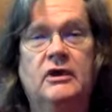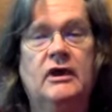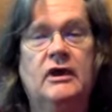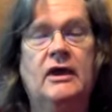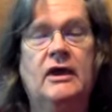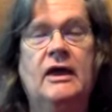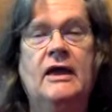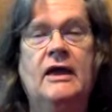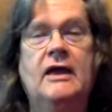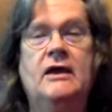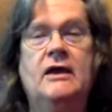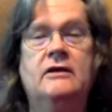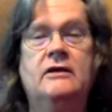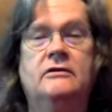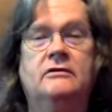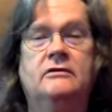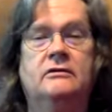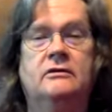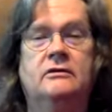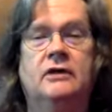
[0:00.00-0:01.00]
And
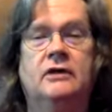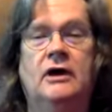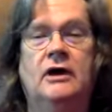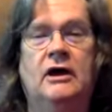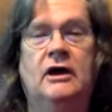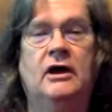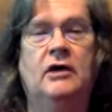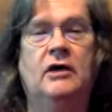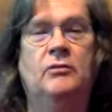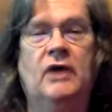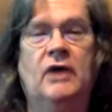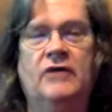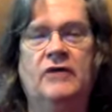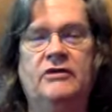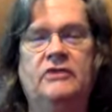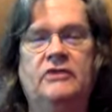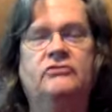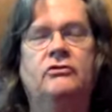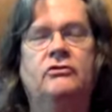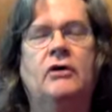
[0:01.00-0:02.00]
um, I
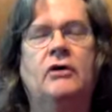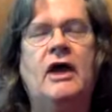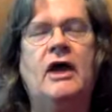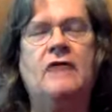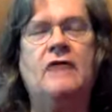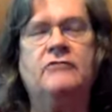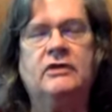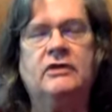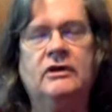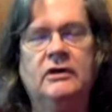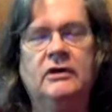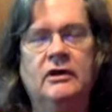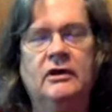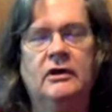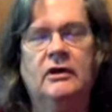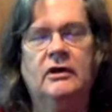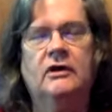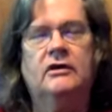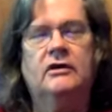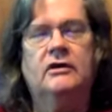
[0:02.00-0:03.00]
think so having
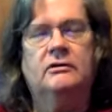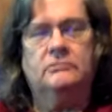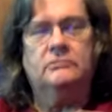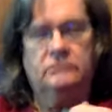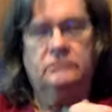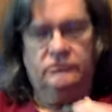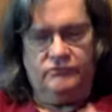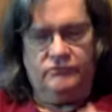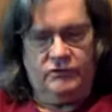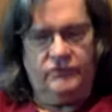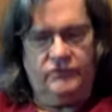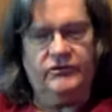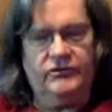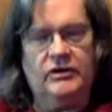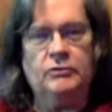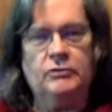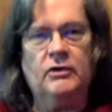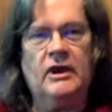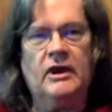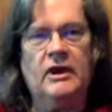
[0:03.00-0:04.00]
first thing
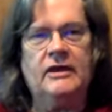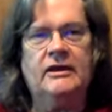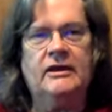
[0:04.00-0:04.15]
when I get